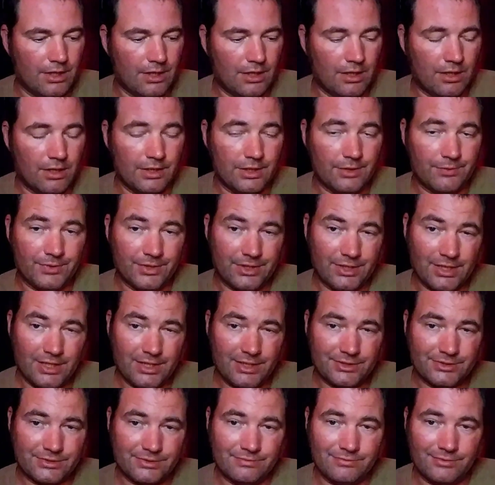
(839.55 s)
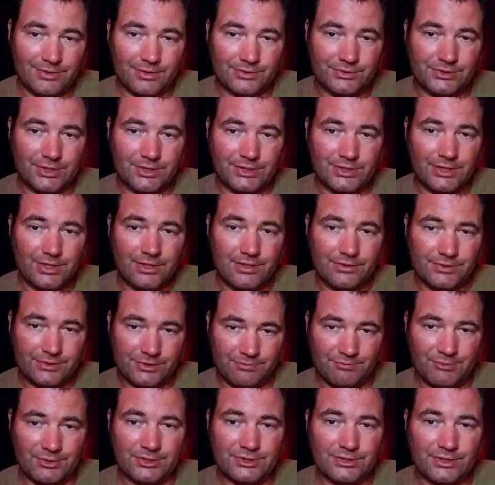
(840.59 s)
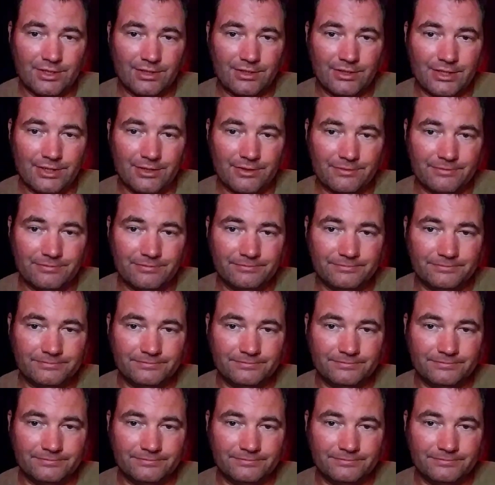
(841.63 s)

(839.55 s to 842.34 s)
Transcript: Anyway, guys, y'all take care. Speak to y'all later.